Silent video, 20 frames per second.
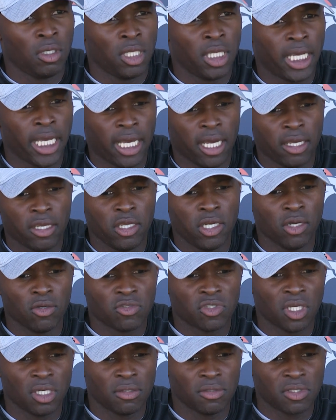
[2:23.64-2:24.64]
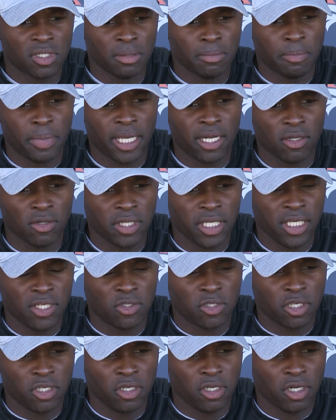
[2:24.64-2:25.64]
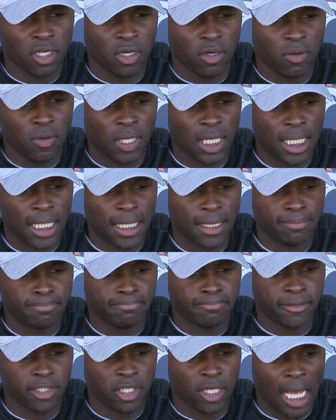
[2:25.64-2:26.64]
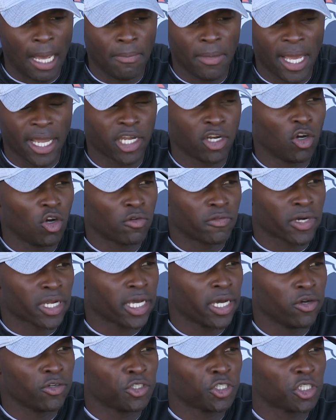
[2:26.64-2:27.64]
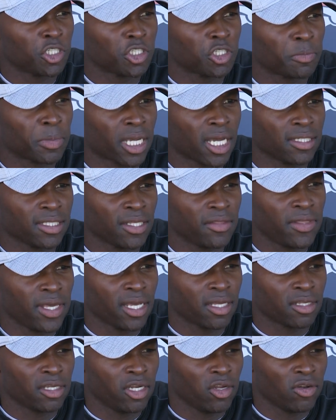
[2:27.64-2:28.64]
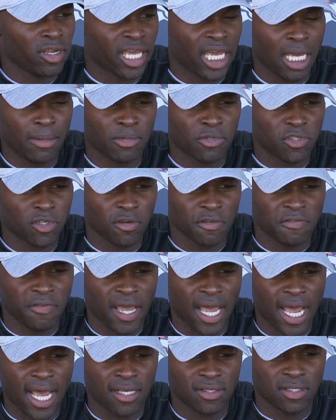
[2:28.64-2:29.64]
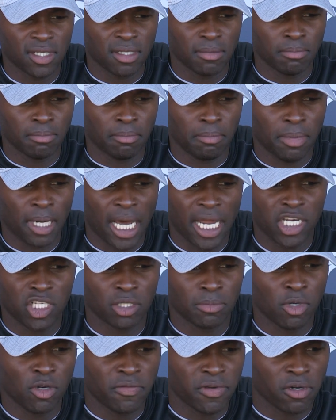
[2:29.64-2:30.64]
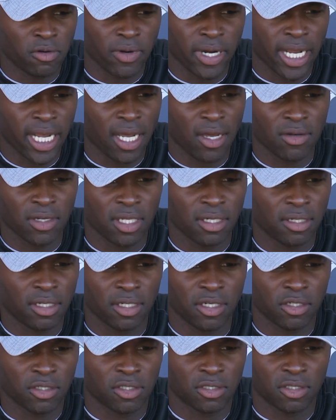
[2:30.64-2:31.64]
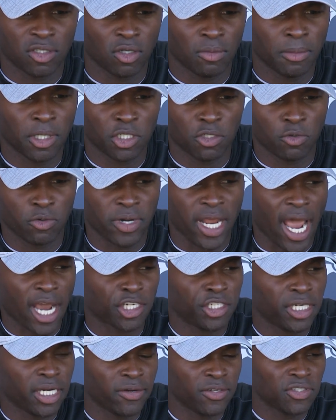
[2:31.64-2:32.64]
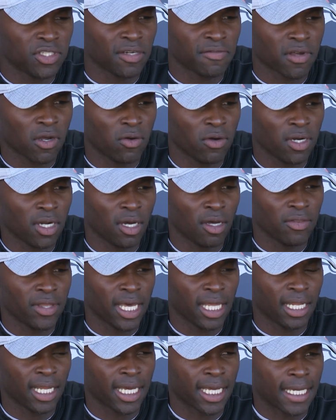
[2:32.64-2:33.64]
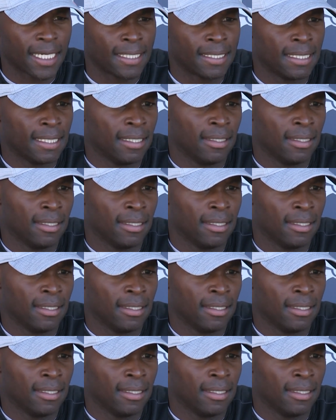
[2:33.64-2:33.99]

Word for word: yeah, you know, so, some penalties, you know, um, you know I'm not going to overcoach just because I think, you know, the game is so fast and bodies are moving around and there's so much reactionary stuff going on that, like,